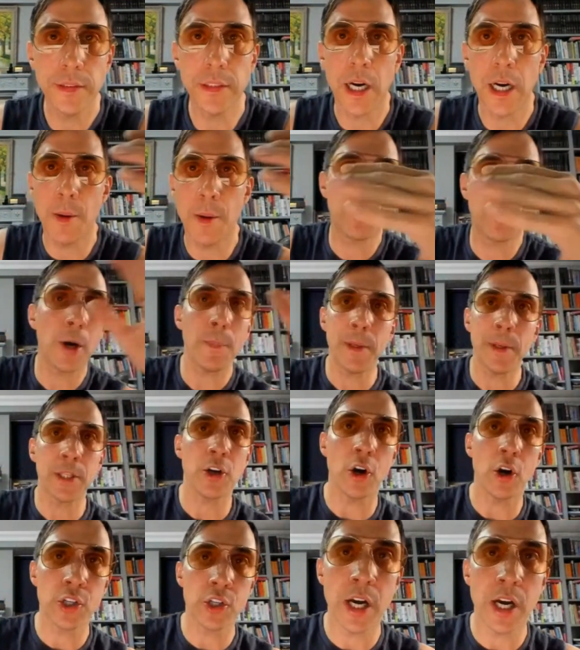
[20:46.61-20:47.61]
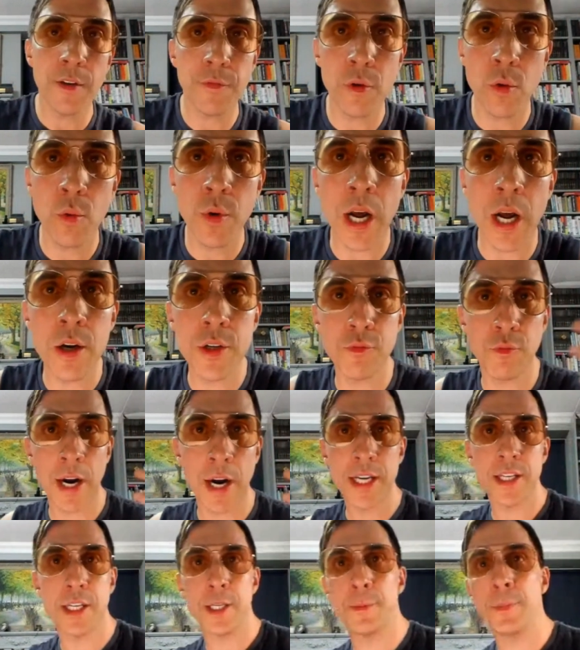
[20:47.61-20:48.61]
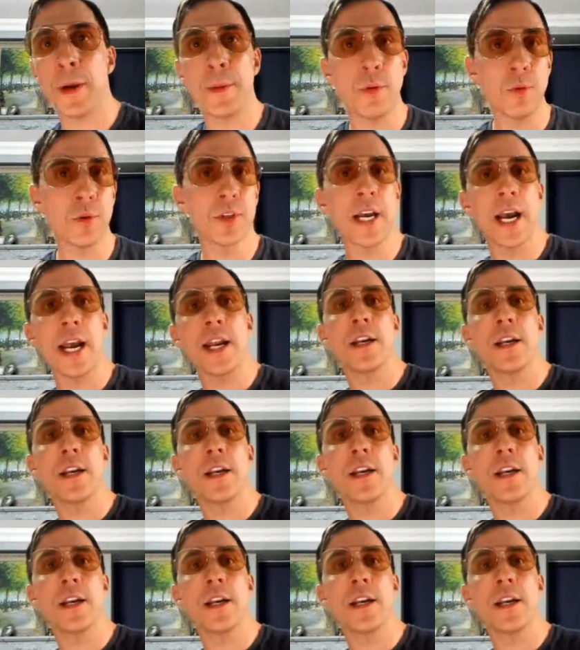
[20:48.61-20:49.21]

a proper doctor, for all those racist people saying